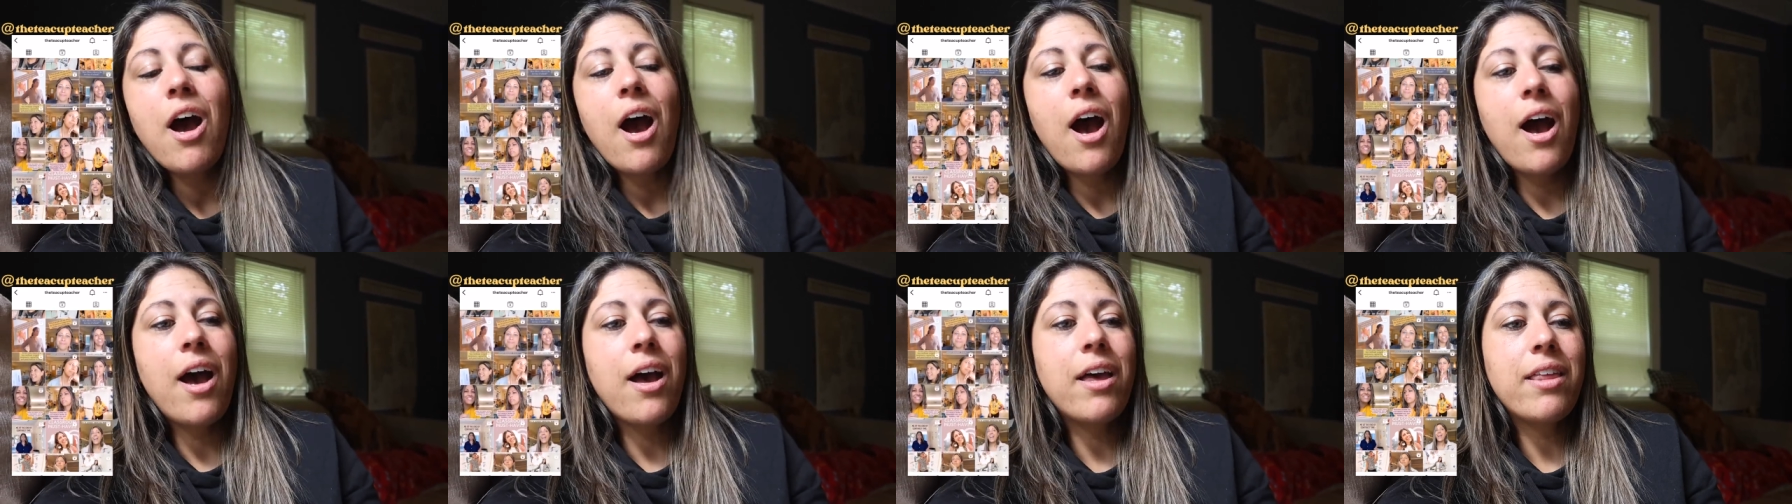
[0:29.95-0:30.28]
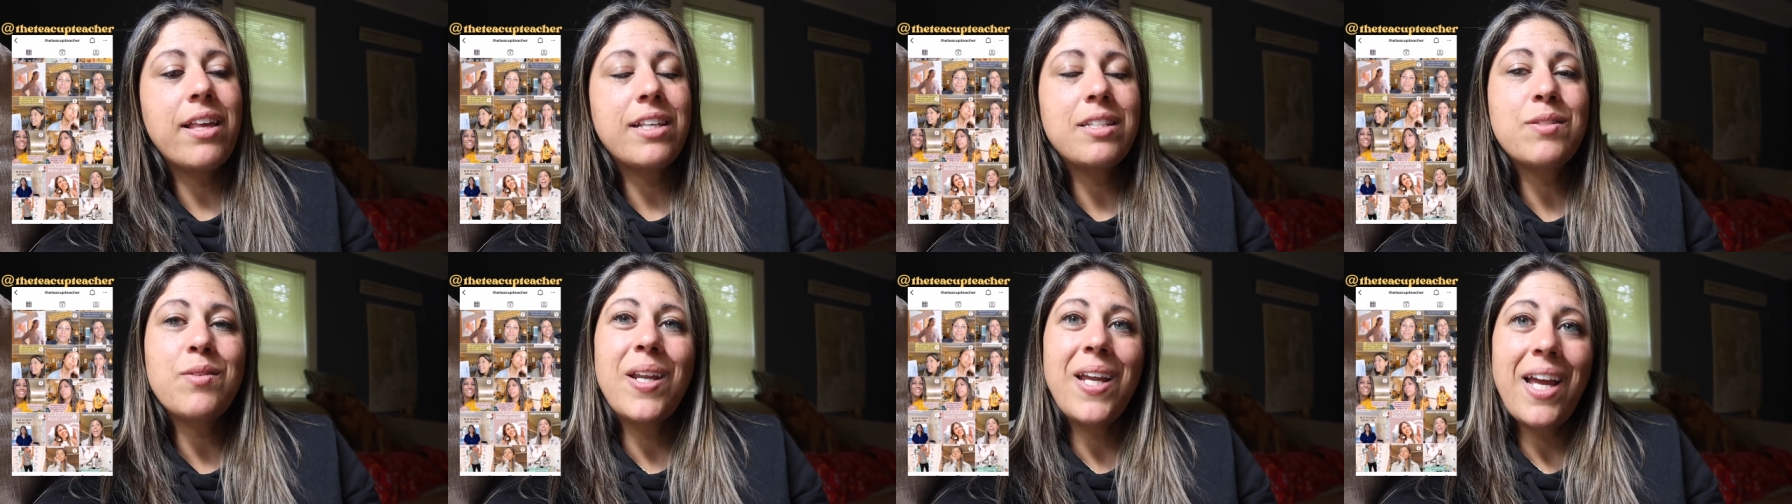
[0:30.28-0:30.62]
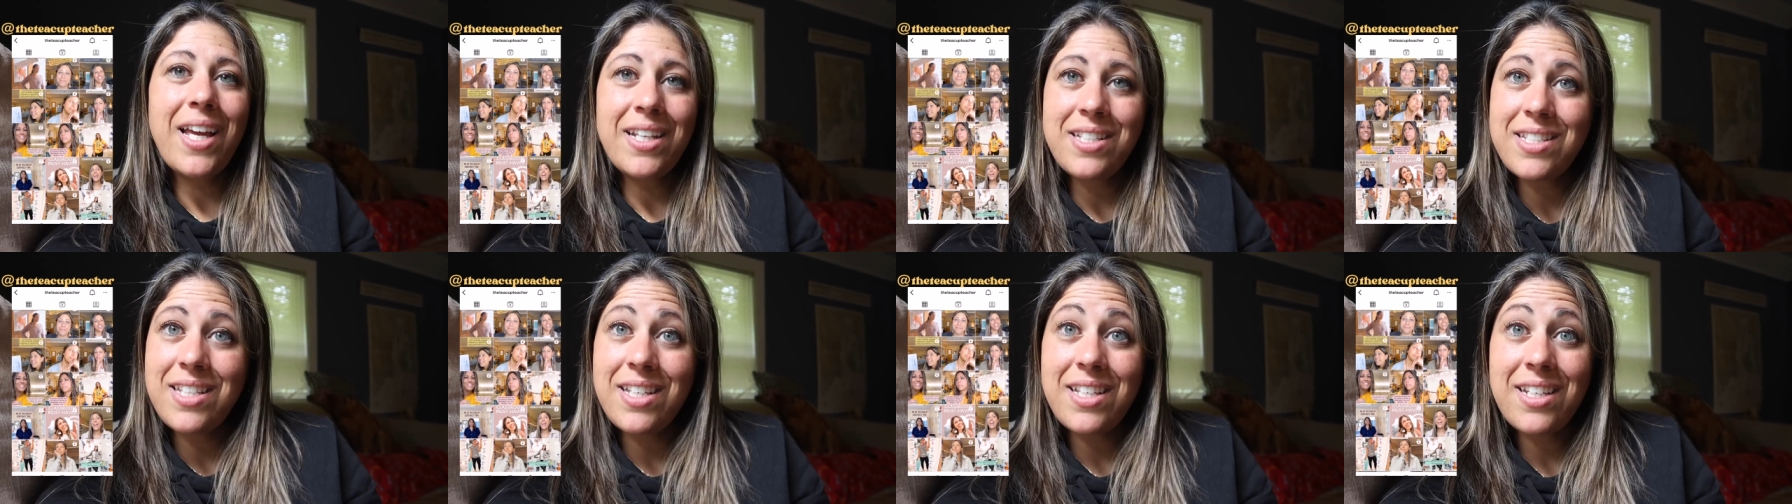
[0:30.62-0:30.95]
That's what I
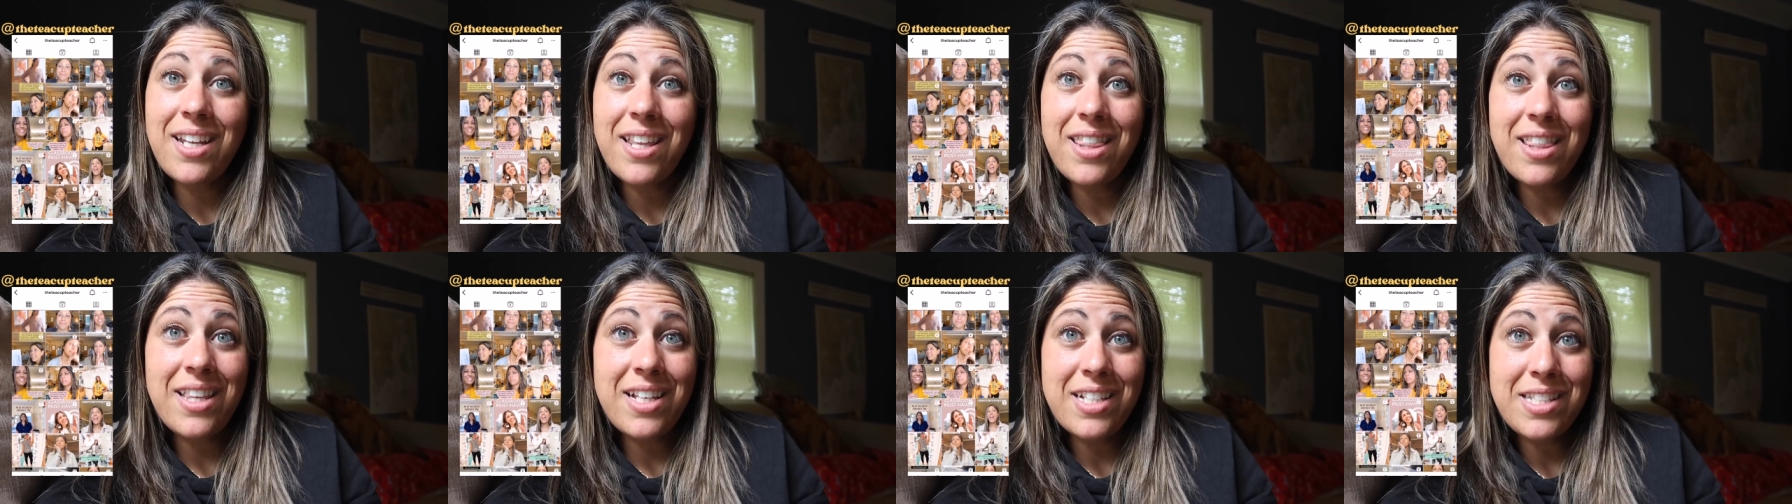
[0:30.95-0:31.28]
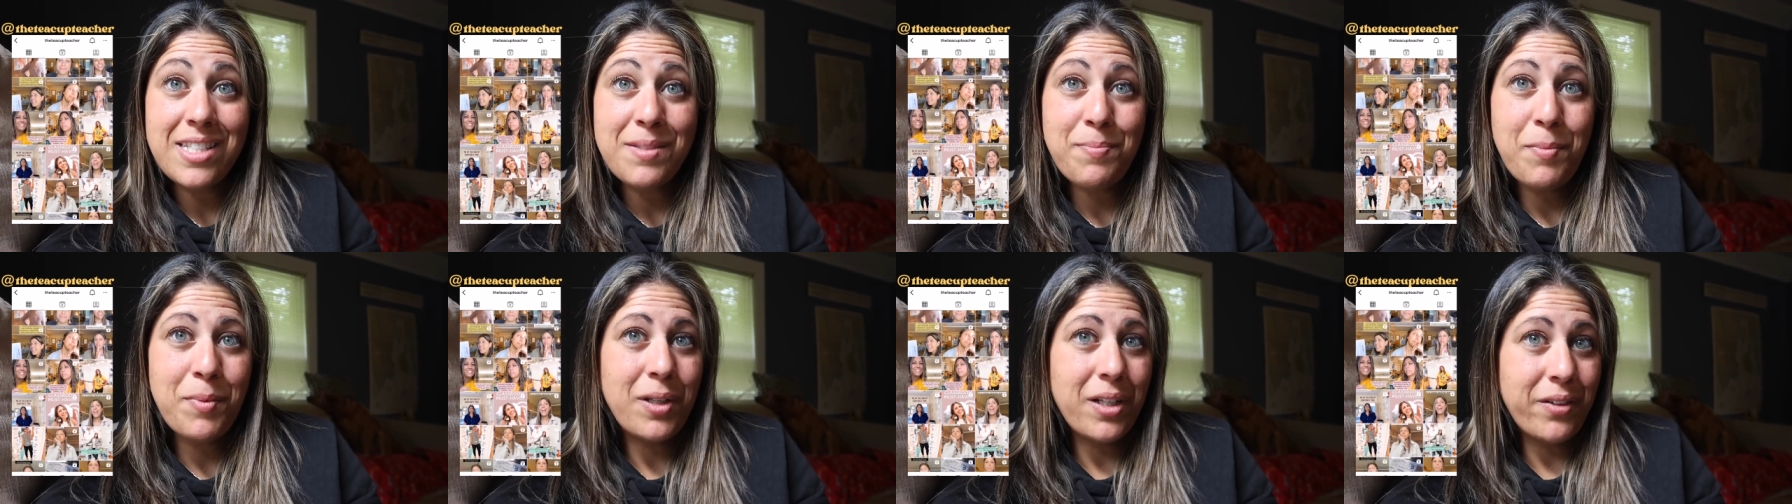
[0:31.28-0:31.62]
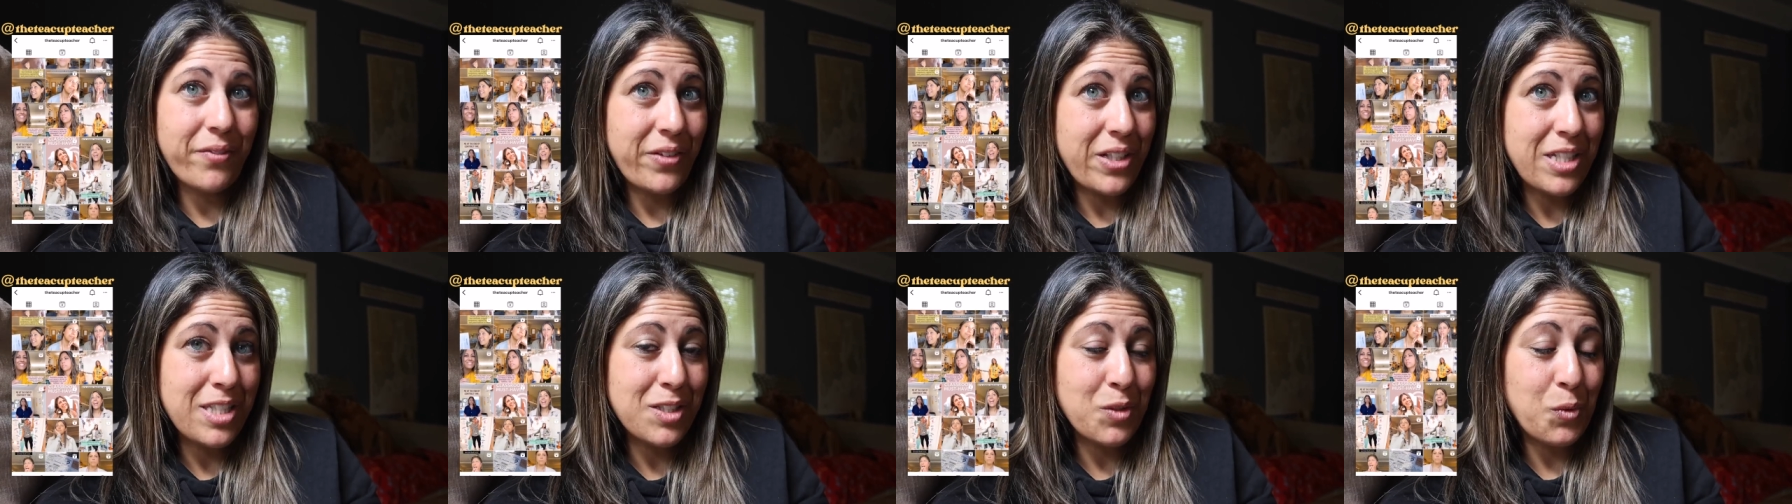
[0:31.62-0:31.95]
ended this
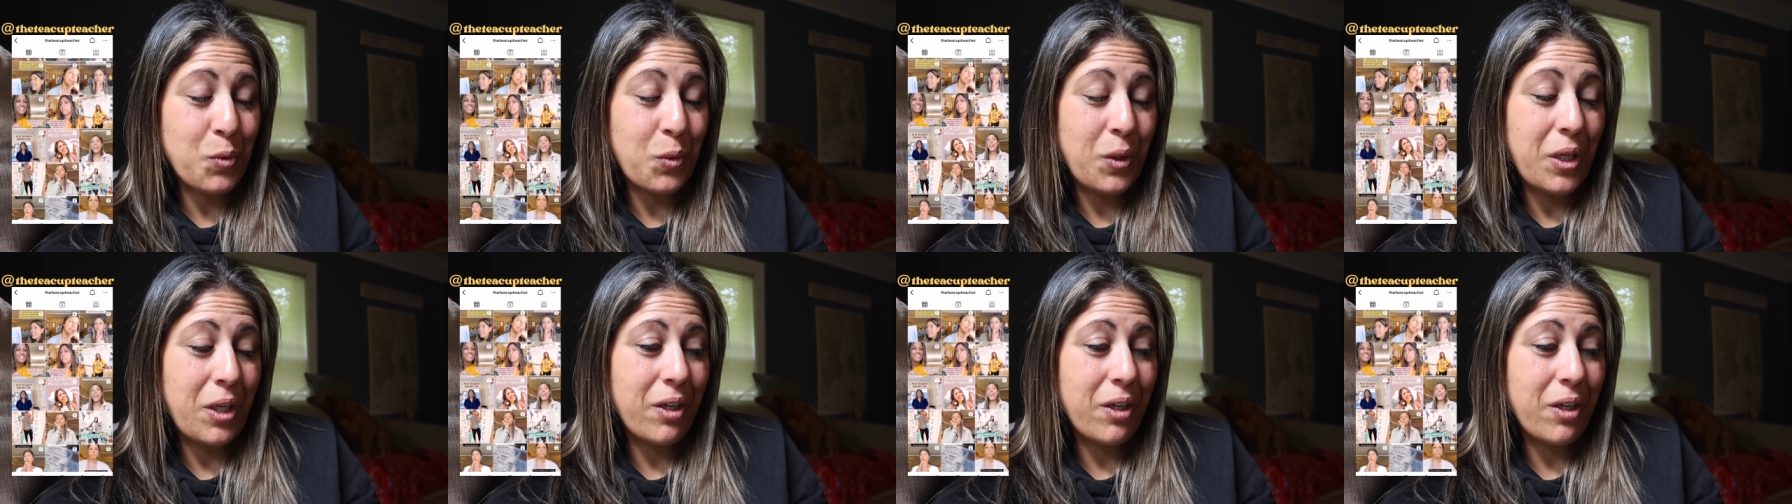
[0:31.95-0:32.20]
previous school